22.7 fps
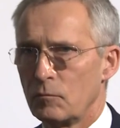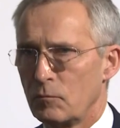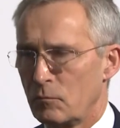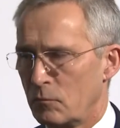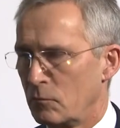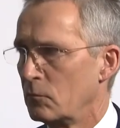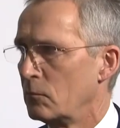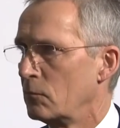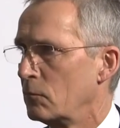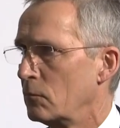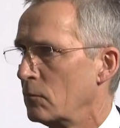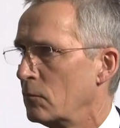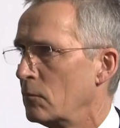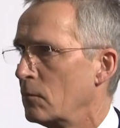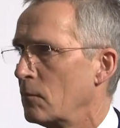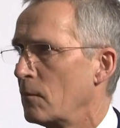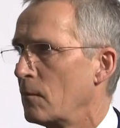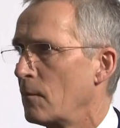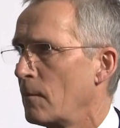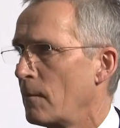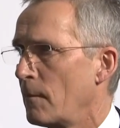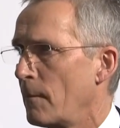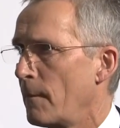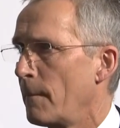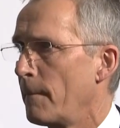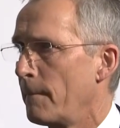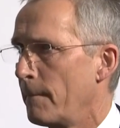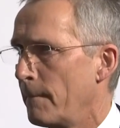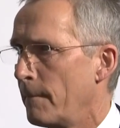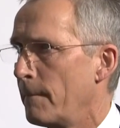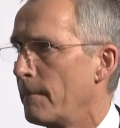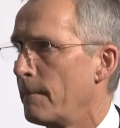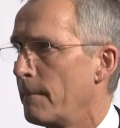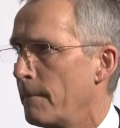and any update on the
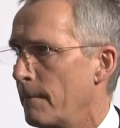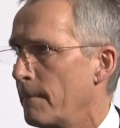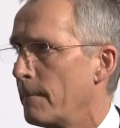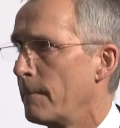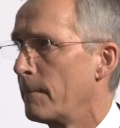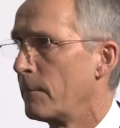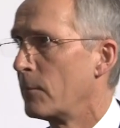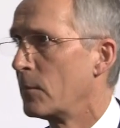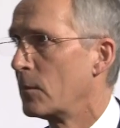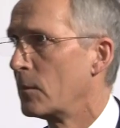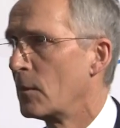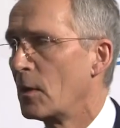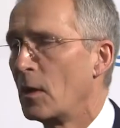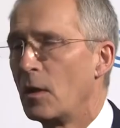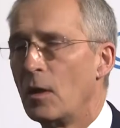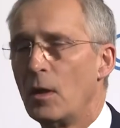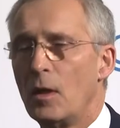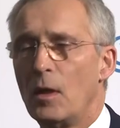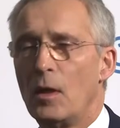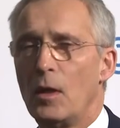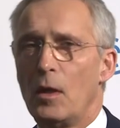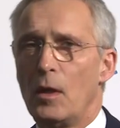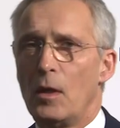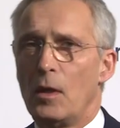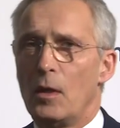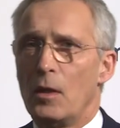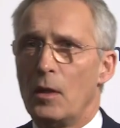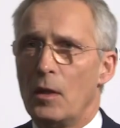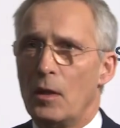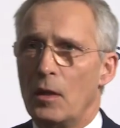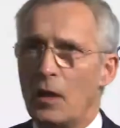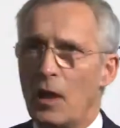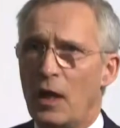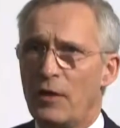timetable?
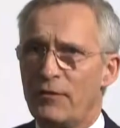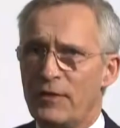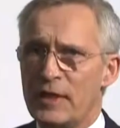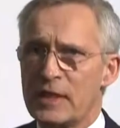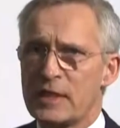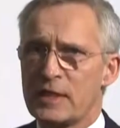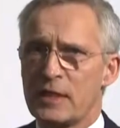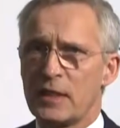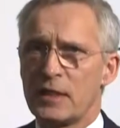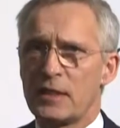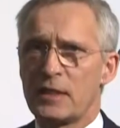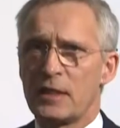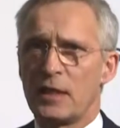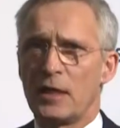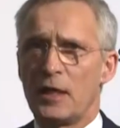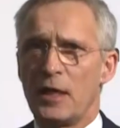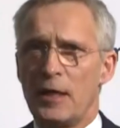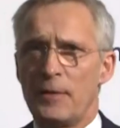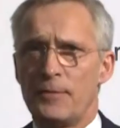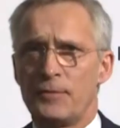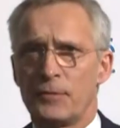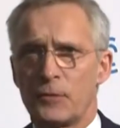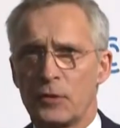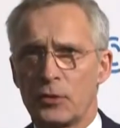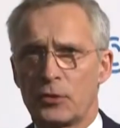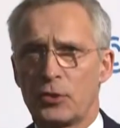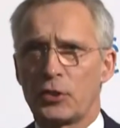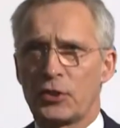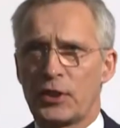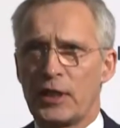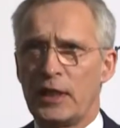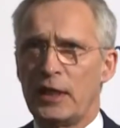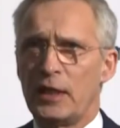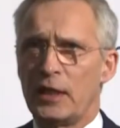I visited
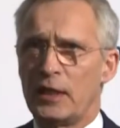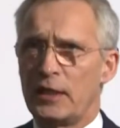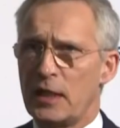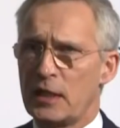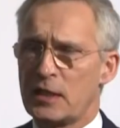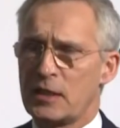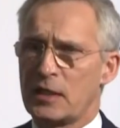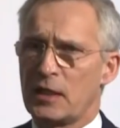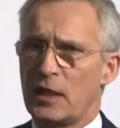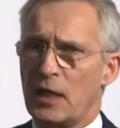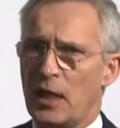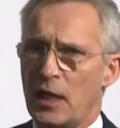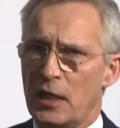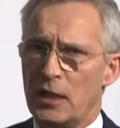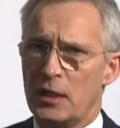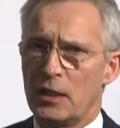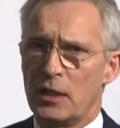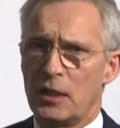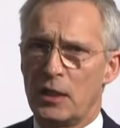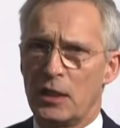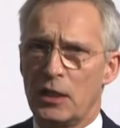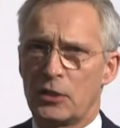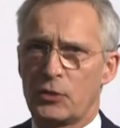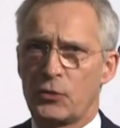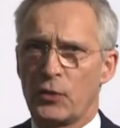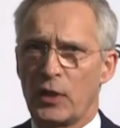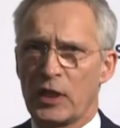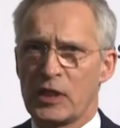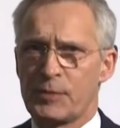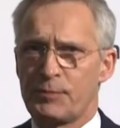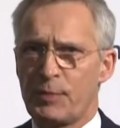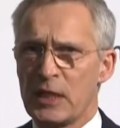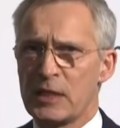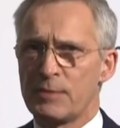Turkey yesterday to
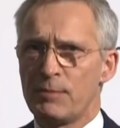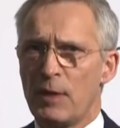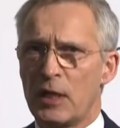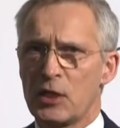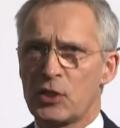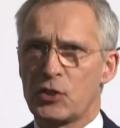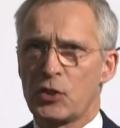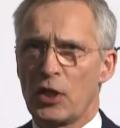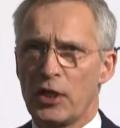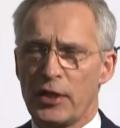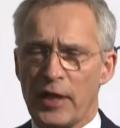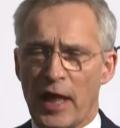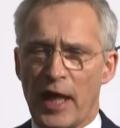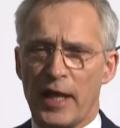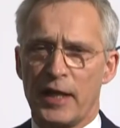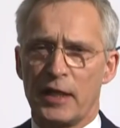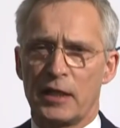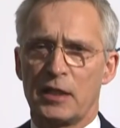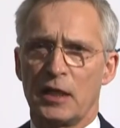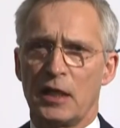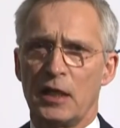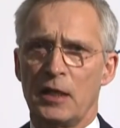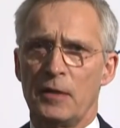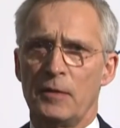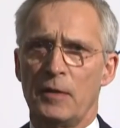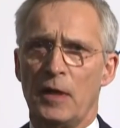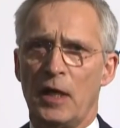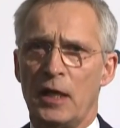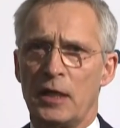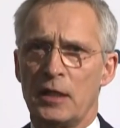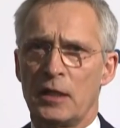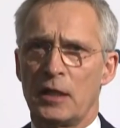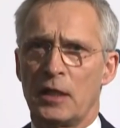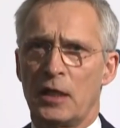express my solidarity
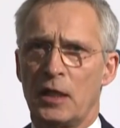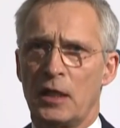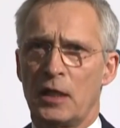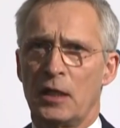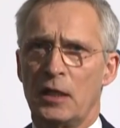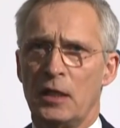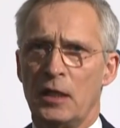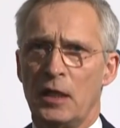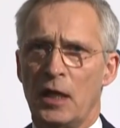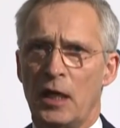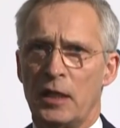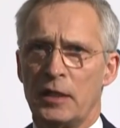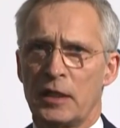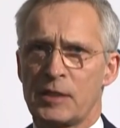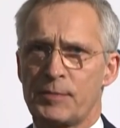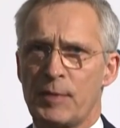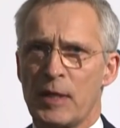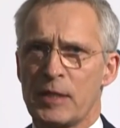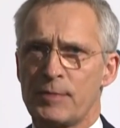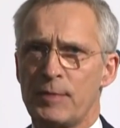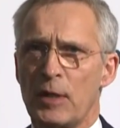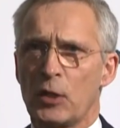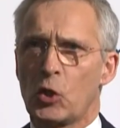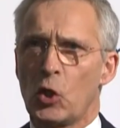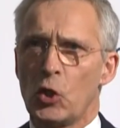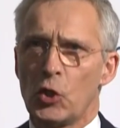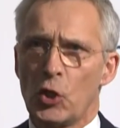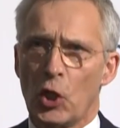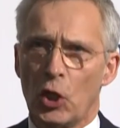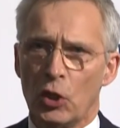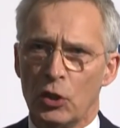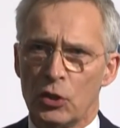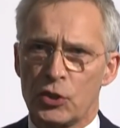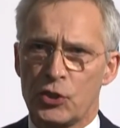and express my
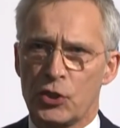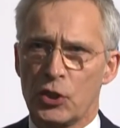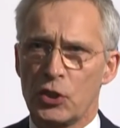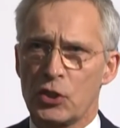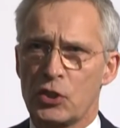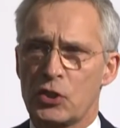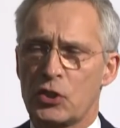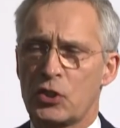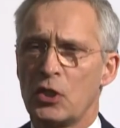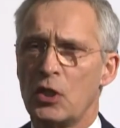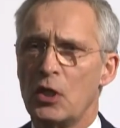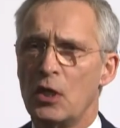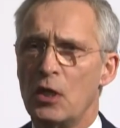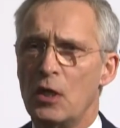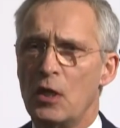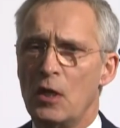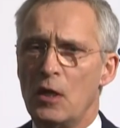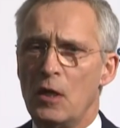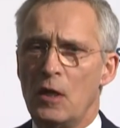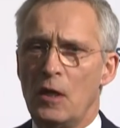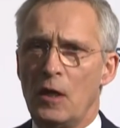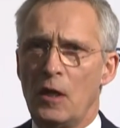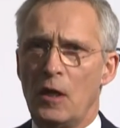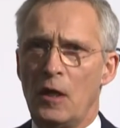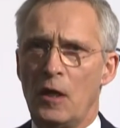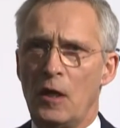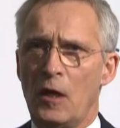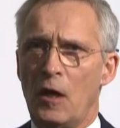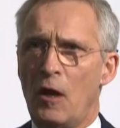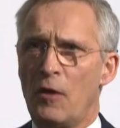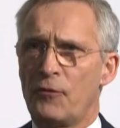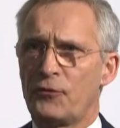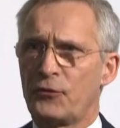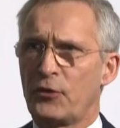condolences
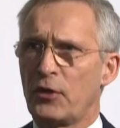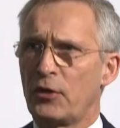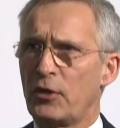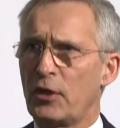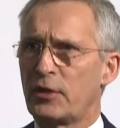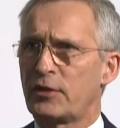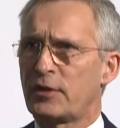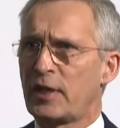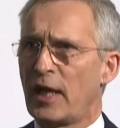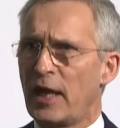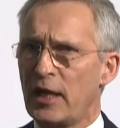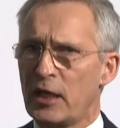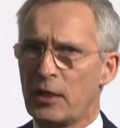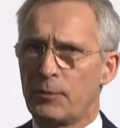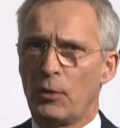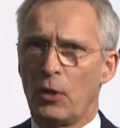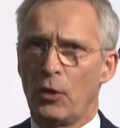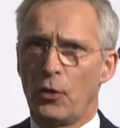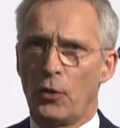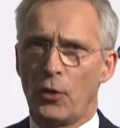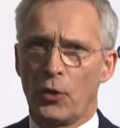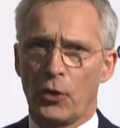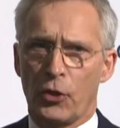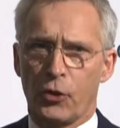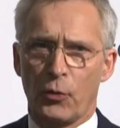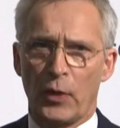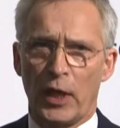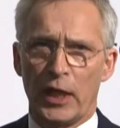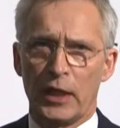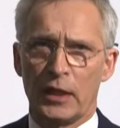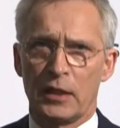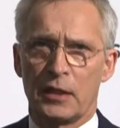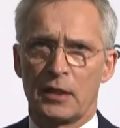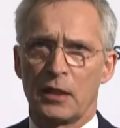after the terrible
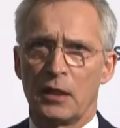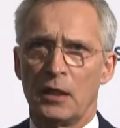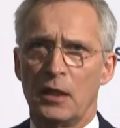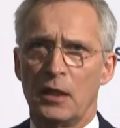earthquake,